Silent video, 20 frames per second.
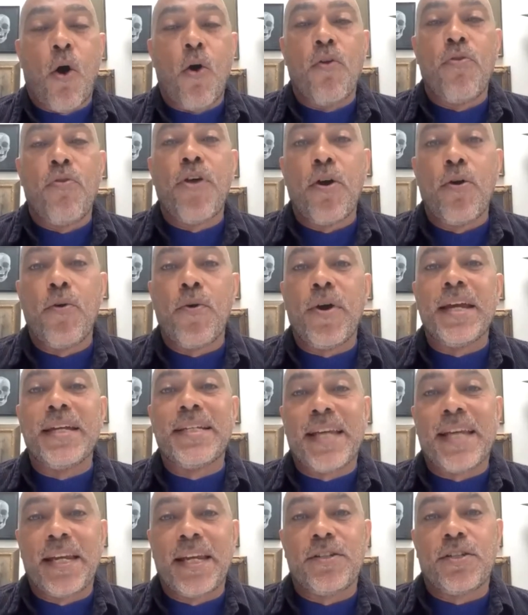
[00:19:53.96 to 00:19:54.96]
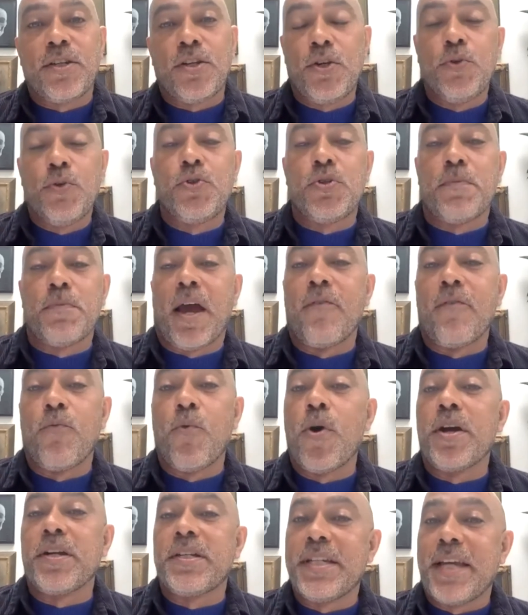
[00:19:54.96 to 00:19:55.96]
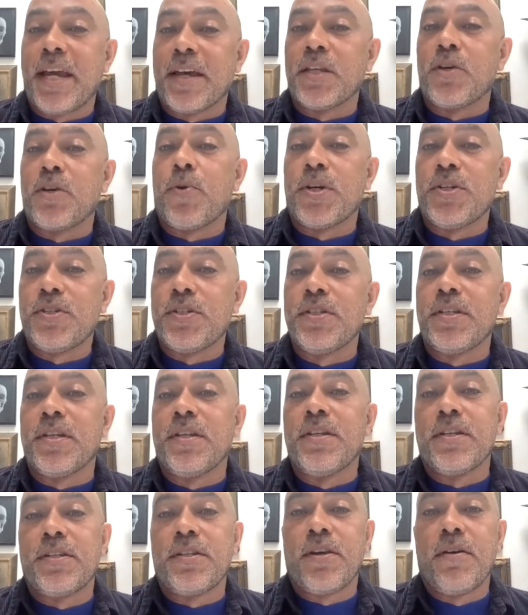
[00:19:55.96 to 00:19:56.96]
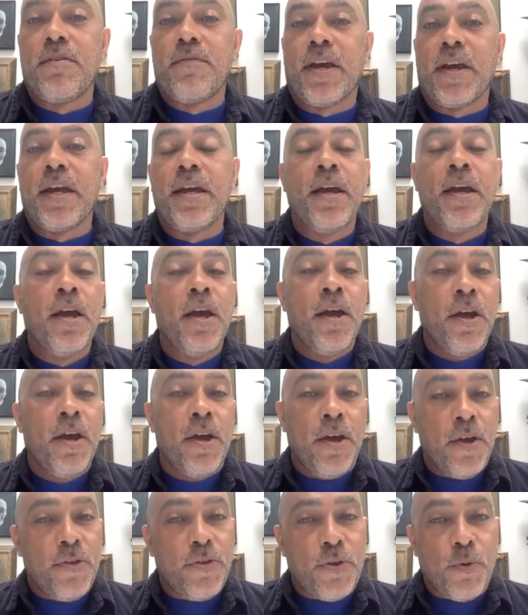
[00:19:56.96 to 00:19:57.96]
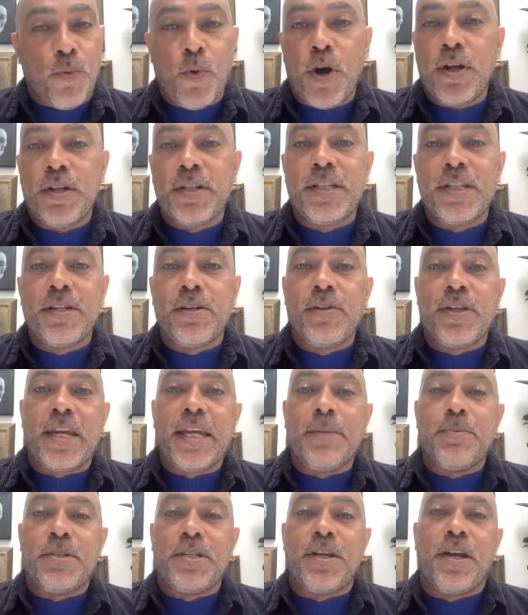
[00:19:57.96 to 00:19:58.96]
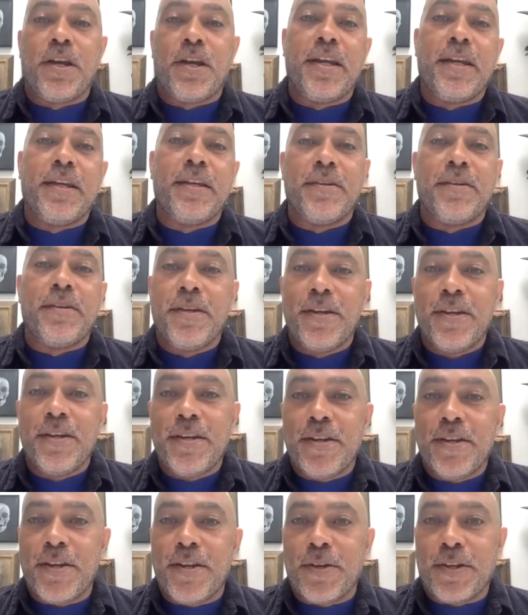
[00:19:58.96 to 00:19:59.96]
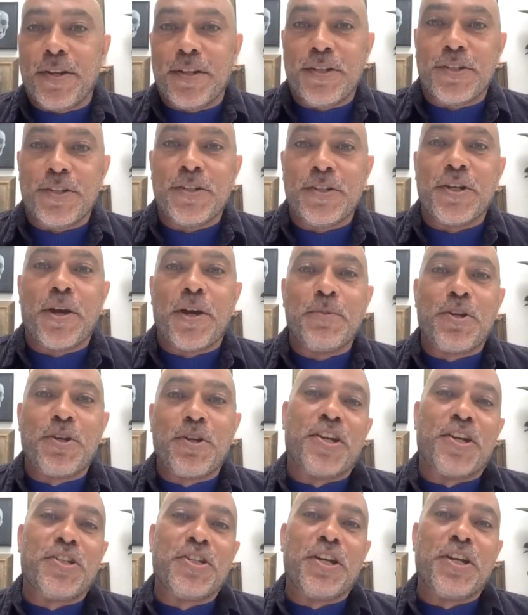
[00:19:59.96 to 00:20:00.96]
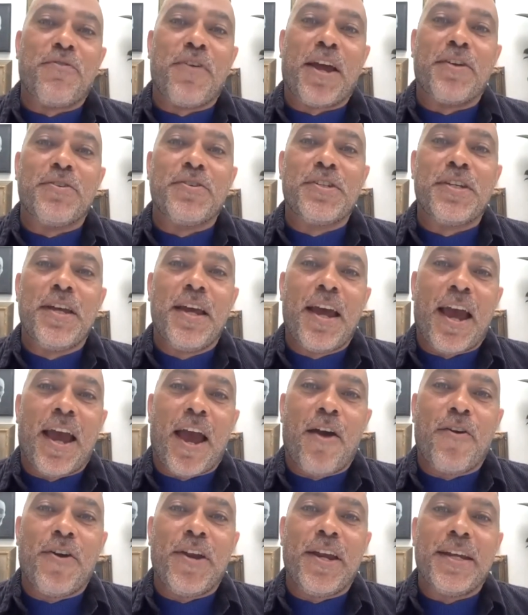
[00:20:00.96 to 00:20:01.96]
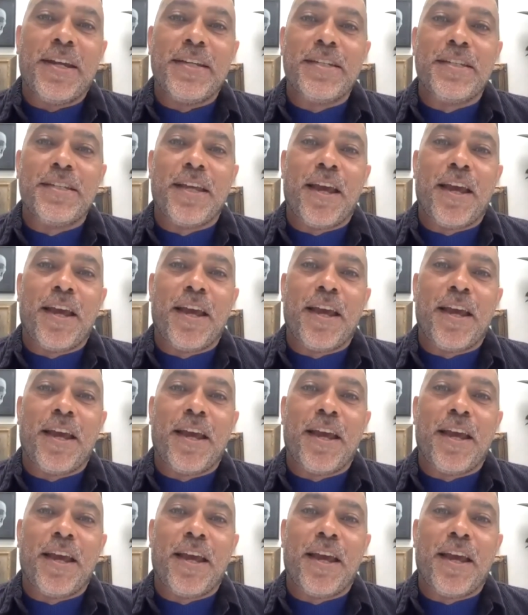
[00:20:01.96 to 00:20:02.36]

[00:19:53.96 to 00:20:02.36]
although it takes a huge amount of work to get the questions in the survey, the world still keeps turning, that doesn't come crashing around our ears.